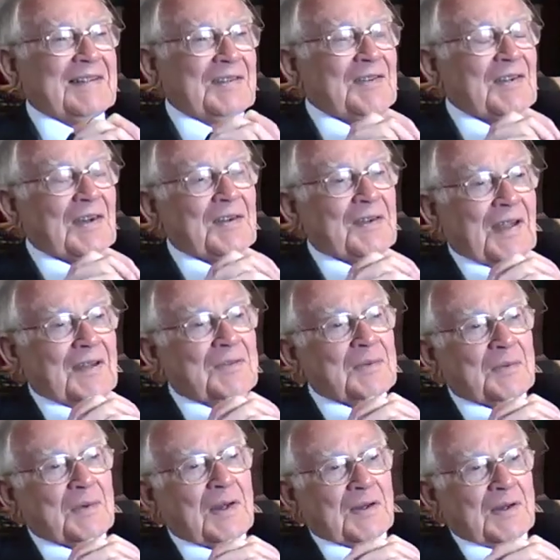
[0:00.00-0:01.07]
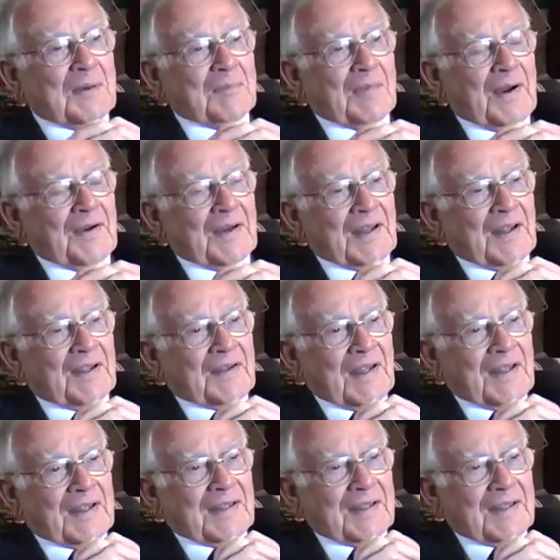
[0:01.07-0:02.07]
So that was when I got married out there.